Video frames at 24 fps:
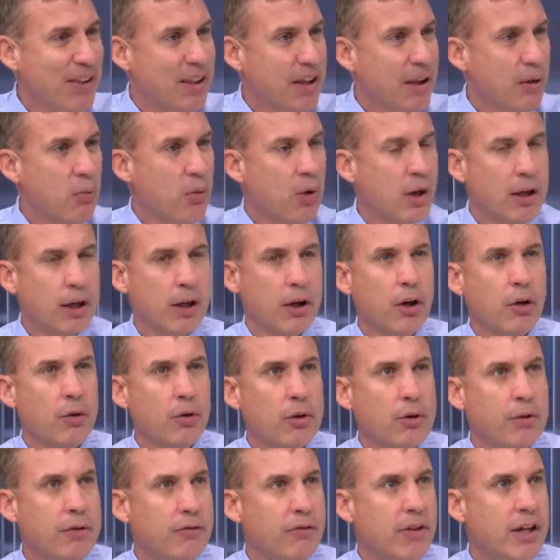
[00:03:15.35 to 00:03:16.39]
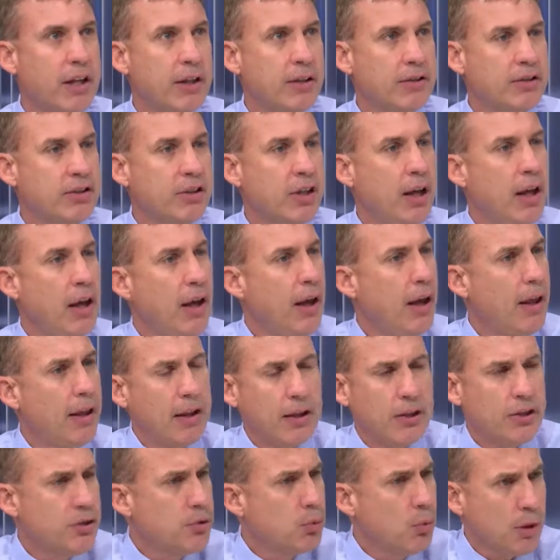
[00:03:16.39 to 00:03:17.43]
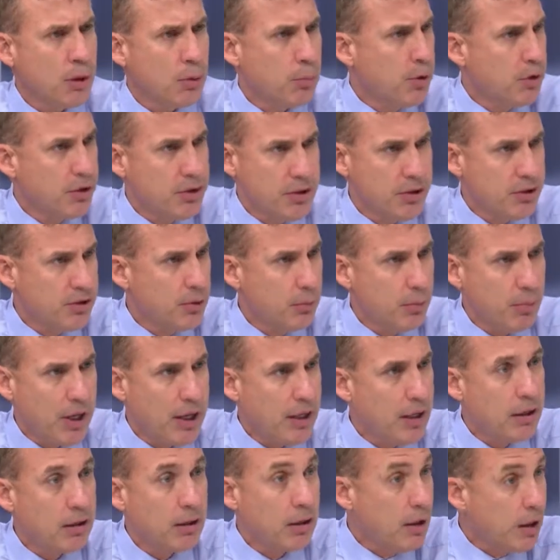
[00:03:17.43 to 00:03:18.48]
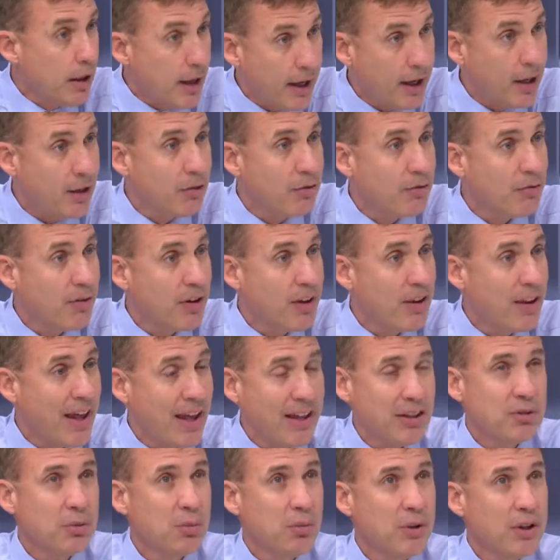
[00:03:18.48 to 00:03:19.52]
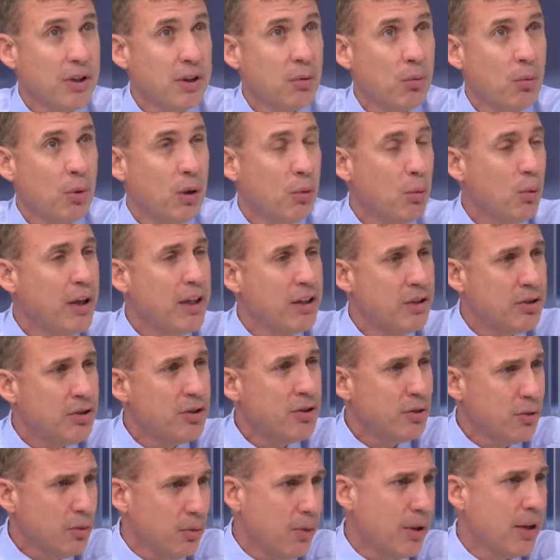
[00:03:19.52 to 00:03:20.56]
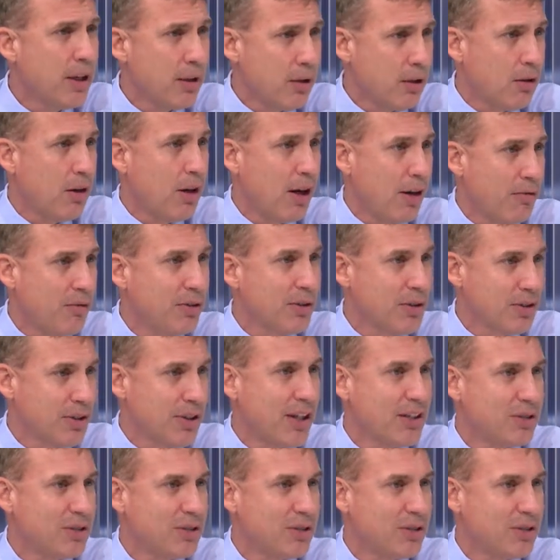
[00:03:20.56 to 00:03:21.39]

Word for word: They want to go to events and they just want to participate in life. And that's really what we do at our office.